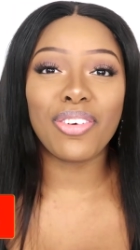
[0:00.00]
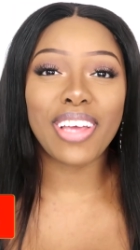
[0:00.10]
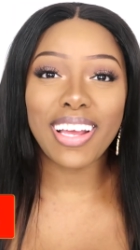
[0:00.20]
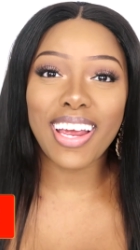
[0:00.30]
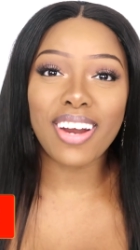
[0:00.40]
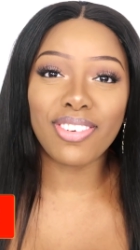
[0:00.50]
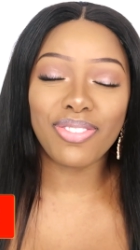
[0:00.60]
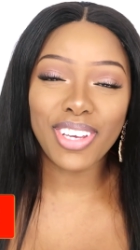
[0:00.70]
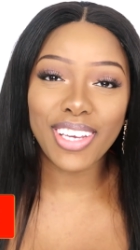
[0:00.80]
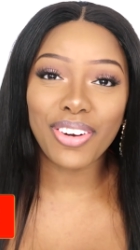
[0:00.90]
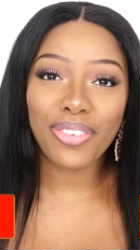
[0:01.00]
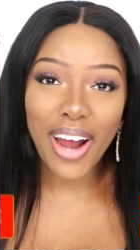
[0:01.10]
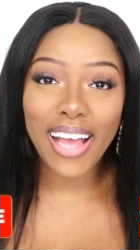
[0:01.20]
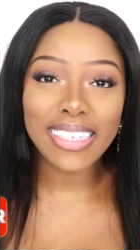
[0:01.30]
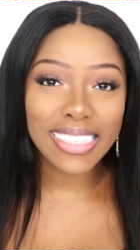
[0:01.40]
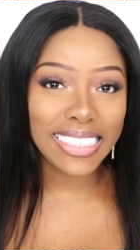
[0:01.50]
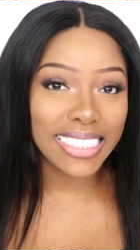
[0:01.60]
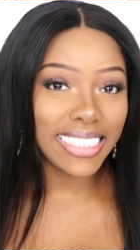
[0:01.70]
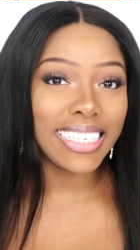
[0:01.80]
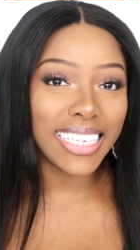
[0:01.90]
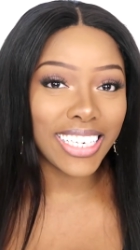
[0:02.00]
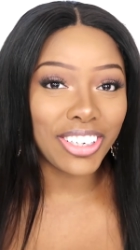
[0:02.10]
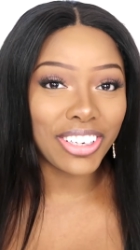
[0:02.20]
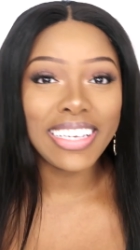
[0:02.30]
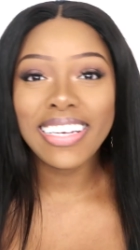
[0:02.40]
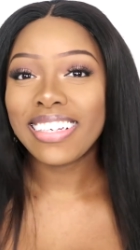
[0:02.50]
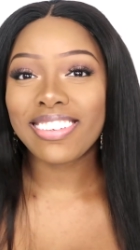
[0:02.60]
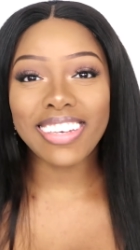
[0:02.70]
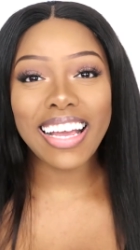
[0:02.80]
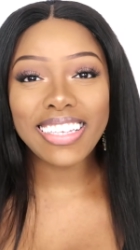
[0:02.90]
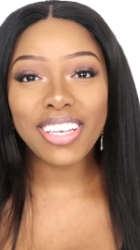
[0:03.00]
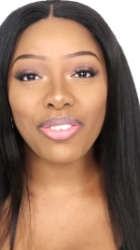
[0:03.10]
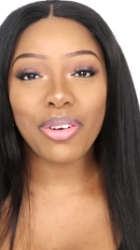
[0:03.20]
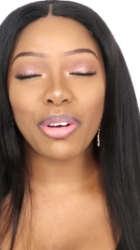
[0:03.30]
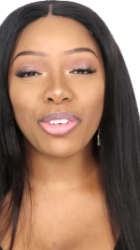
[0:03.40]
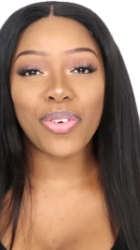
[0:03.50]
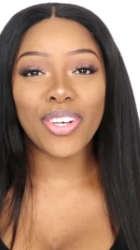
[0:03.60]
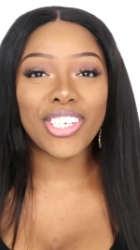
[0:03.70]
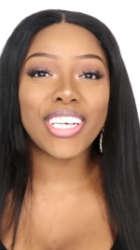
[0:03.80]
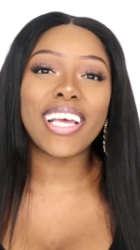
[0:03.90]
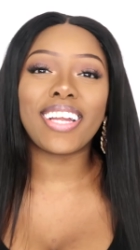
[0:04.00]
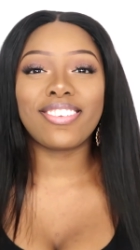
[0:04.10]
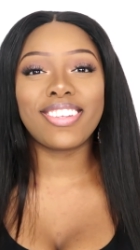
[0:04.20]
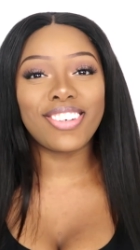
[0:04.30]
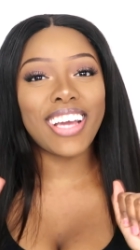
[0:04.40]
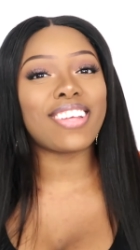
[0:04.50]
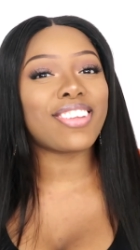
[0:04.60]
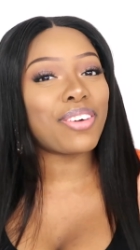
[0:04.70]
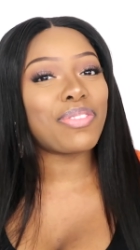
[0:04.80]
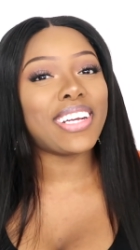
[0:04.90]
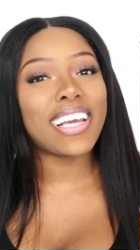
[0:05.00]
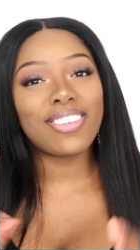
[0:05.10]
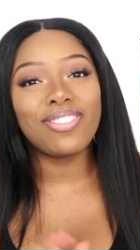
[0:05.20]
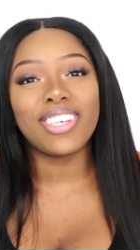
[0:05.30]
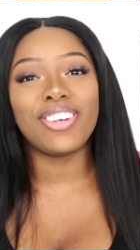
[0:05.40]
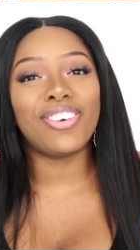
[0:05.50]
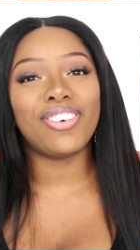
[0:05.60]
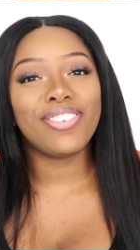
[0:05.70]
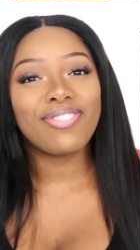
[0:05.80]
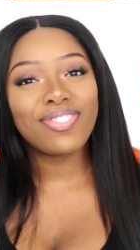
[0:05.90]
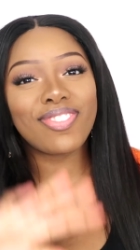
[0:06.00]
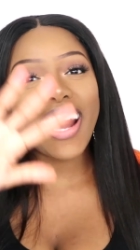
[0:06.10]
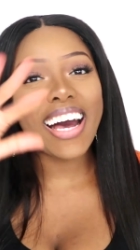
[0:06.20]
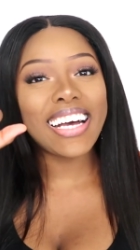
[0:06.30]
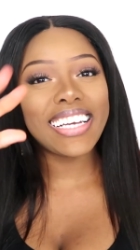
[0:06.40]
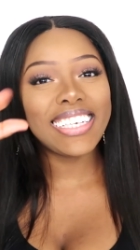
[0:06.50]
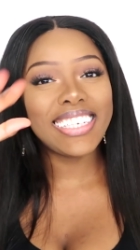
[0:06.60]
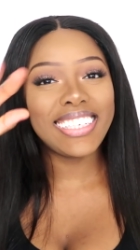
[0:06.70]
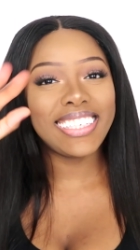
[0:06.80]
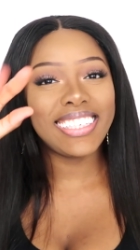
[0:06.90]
You'll get everything right in here. So yeah, thank you very much for watching, and I'll see you guys on my next video. Bye.